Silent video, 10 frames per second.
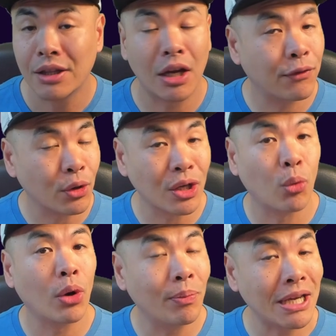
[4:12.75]
Therefore, there
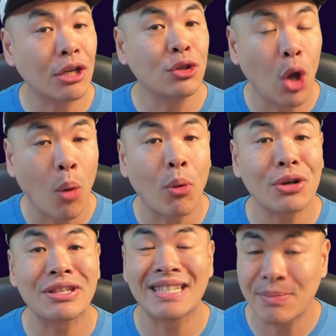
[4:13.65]
will be no
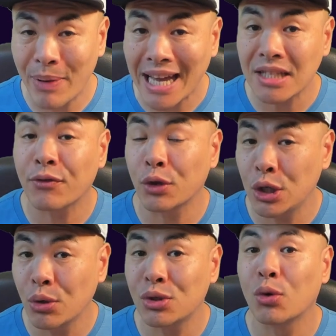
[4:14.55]
more space for
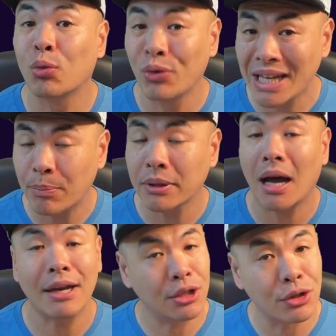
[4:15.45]
you to
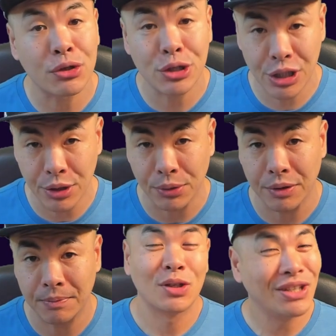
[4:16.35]
reapply another shield.
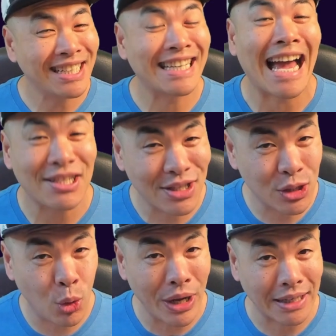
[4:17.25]
So you need to catch this
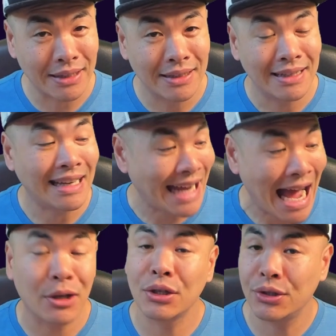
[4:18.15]
quick. And
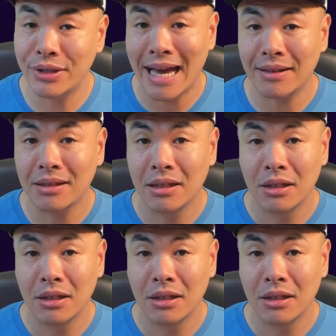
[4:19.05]
how do you do that?